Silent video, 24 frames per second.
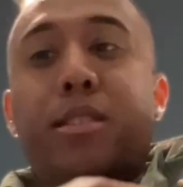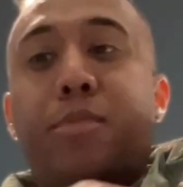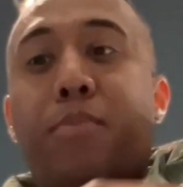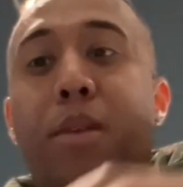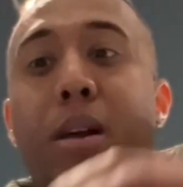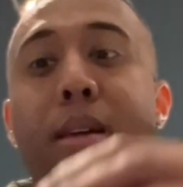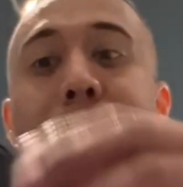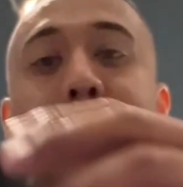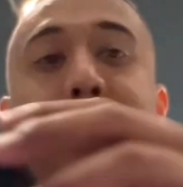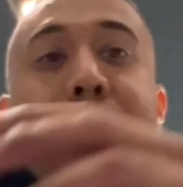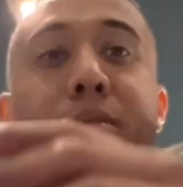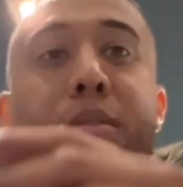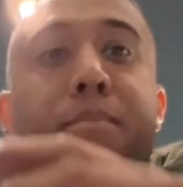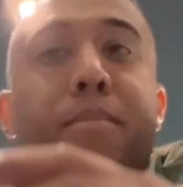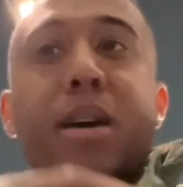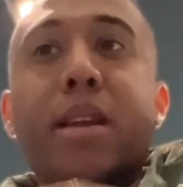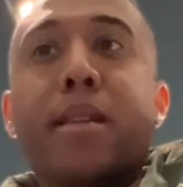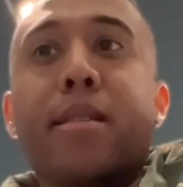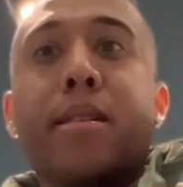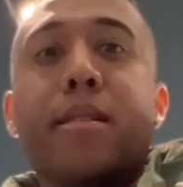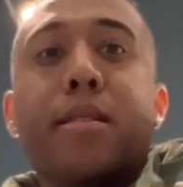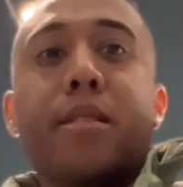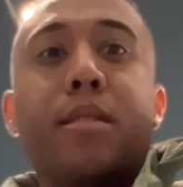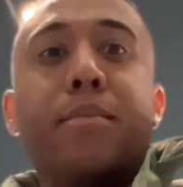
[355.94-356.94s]
probably even
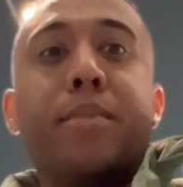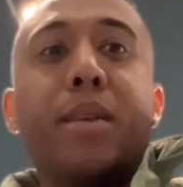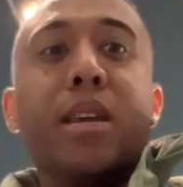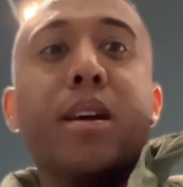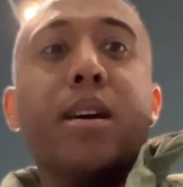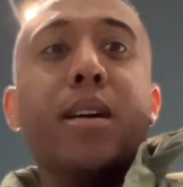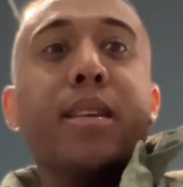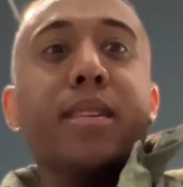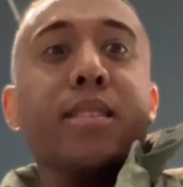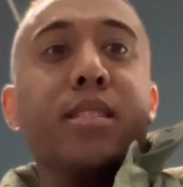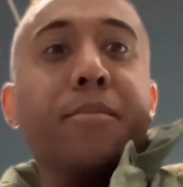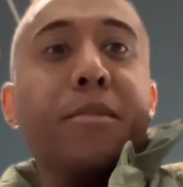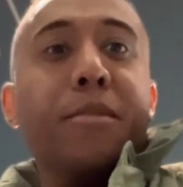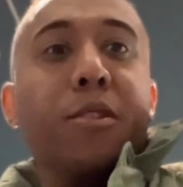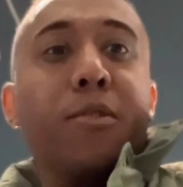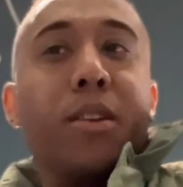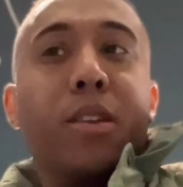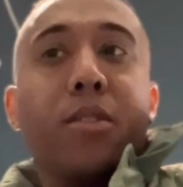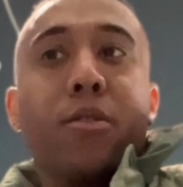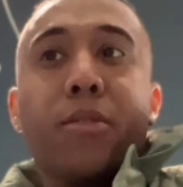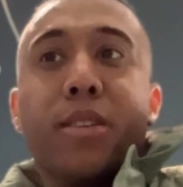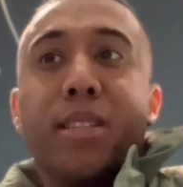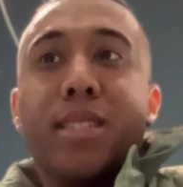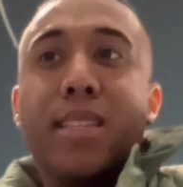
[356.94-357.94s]
better, to be honest. I mean, we can
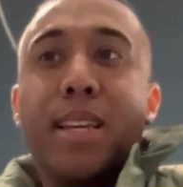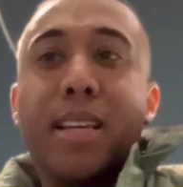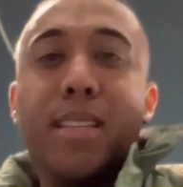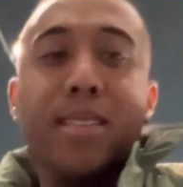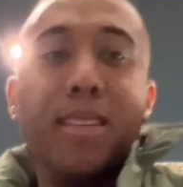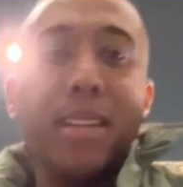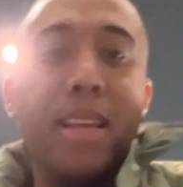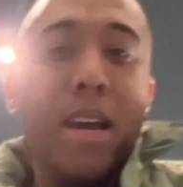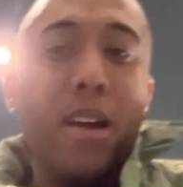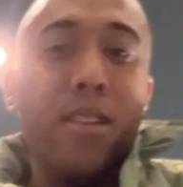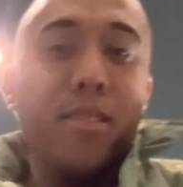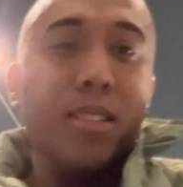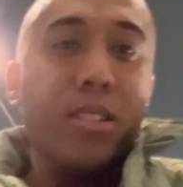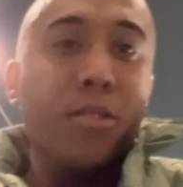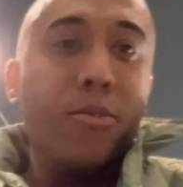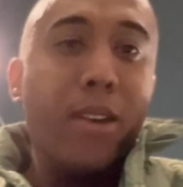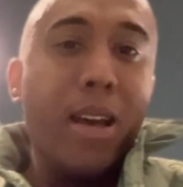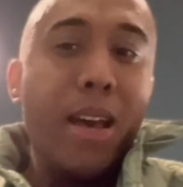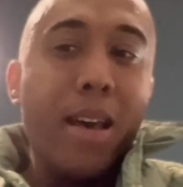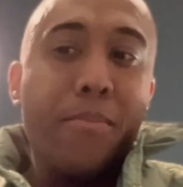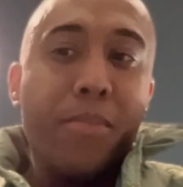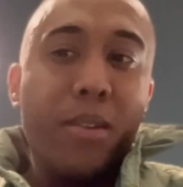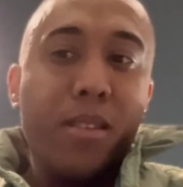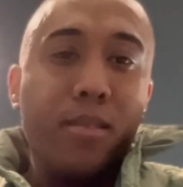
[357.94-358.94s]
always test it out and see what
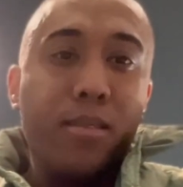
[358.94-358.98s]
happens.